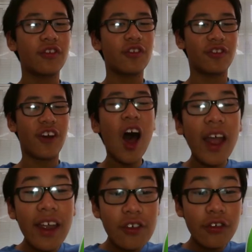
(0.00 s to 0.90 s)

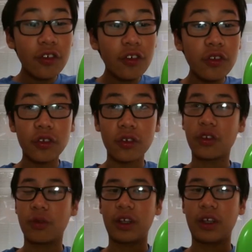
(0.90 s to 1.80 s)
five or
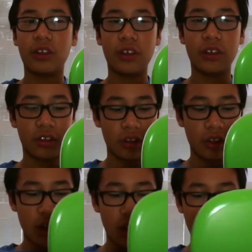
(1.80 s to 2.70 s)
something.
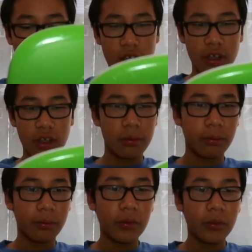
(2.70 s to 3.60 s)

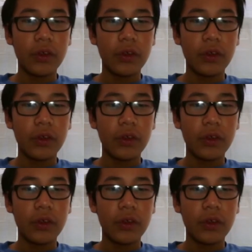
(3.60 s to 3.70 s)
Um,